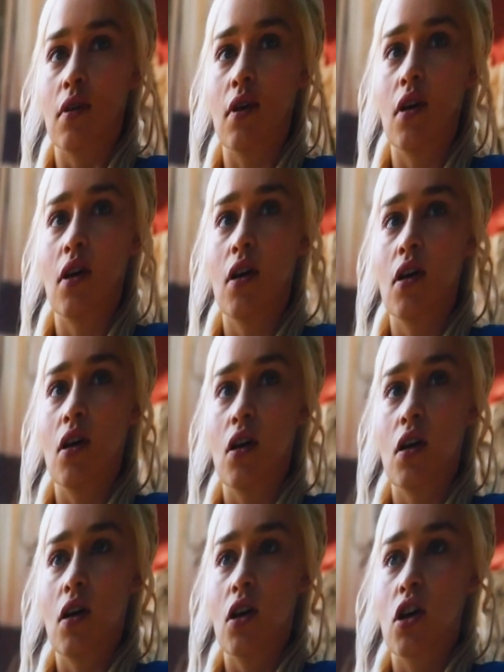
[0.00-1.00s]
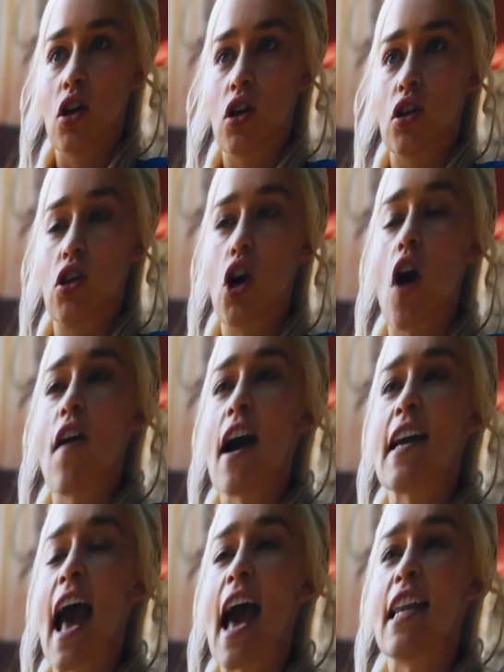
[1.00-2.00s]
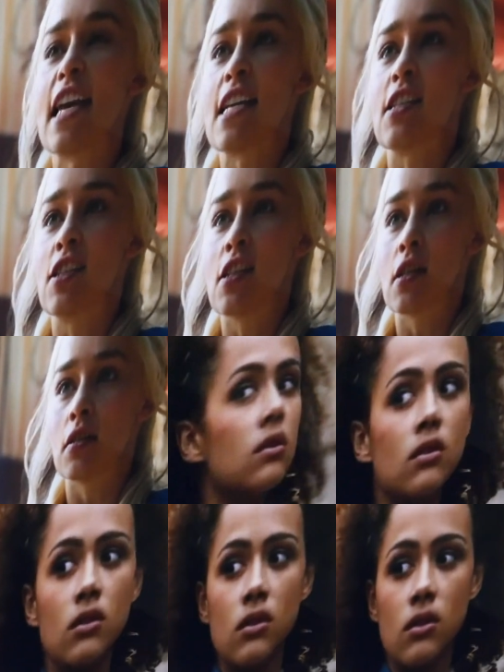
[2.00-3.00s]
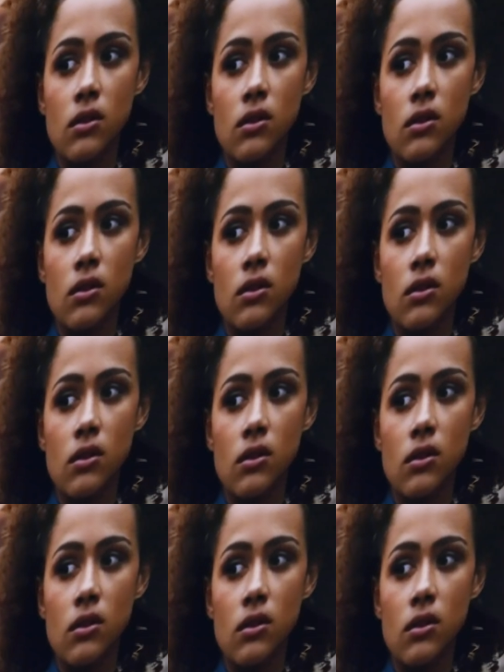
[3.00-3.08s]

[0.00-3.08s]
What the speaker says: And even though I really love having a giant screen in front of me,